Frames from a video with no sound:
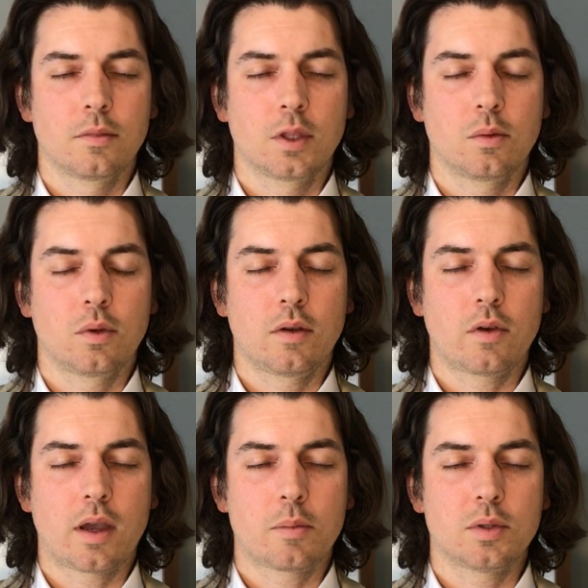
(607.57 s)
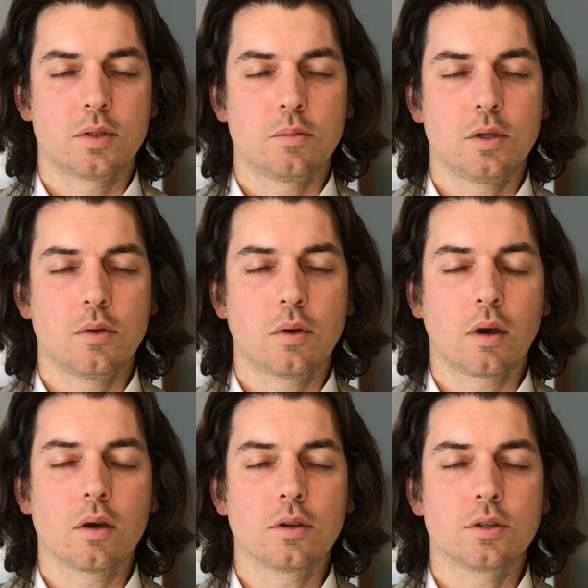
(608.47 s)
Whatever happens to be going
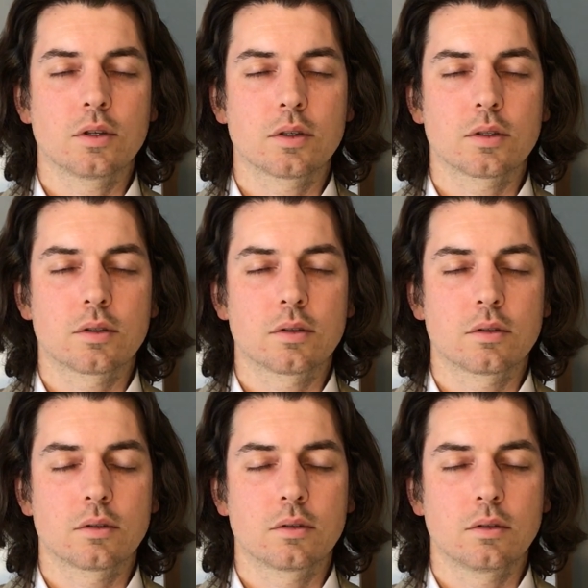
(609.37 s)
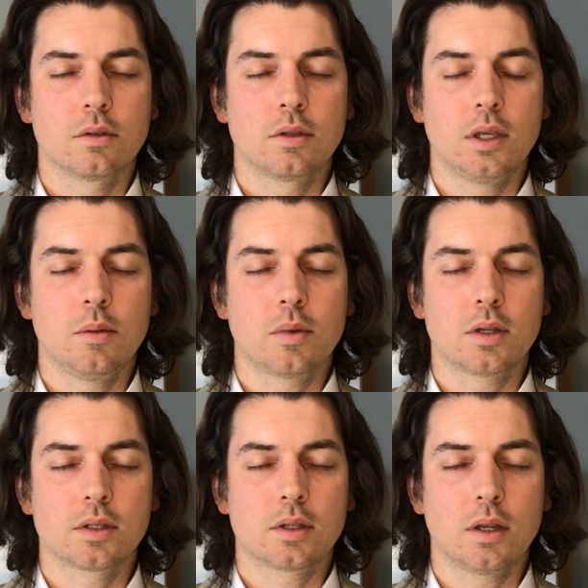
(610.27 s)
on, just keep at a
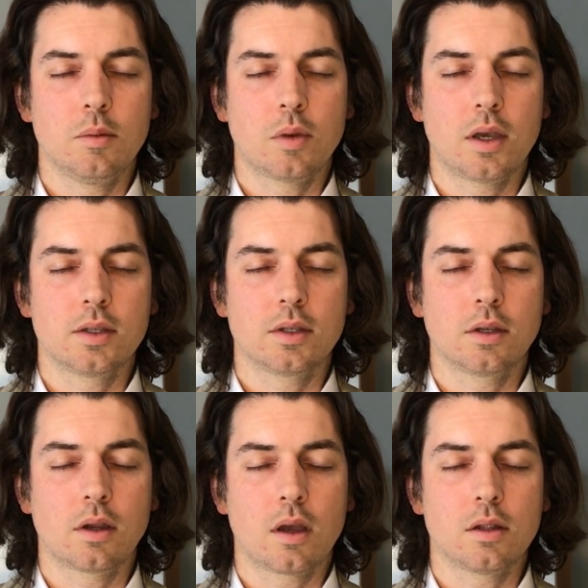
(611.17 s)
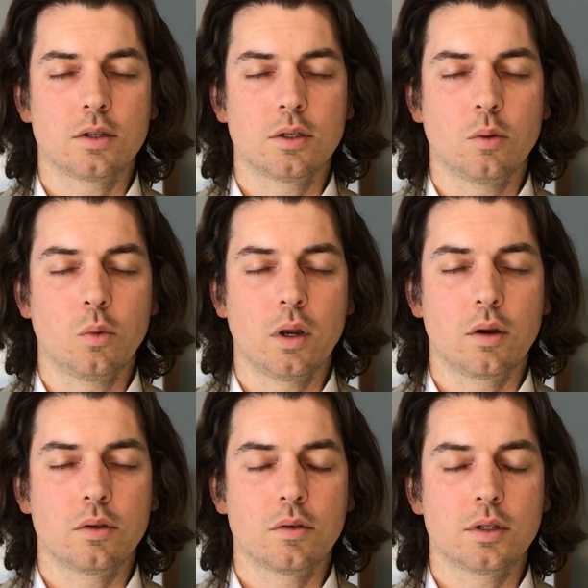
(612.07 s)
steady pace, acknowledging where
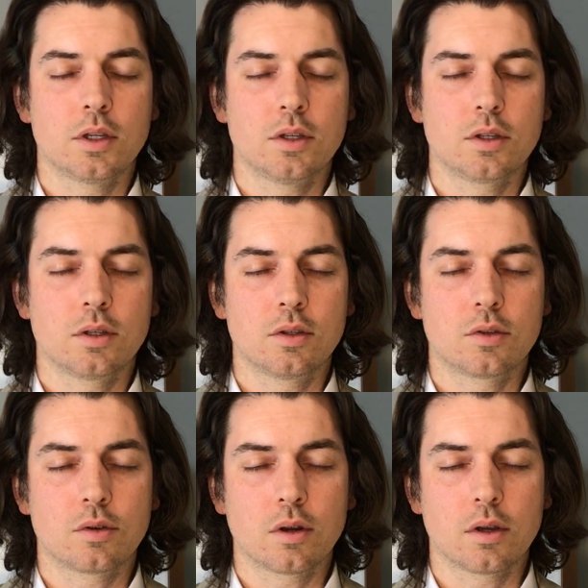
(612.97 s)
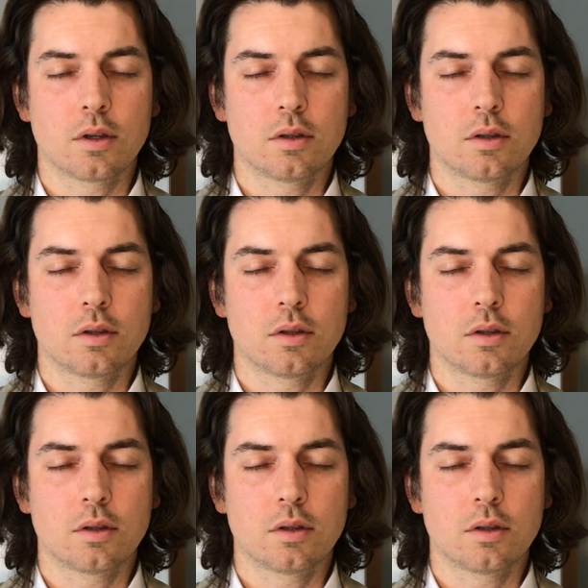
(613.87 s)
your attention is drawn,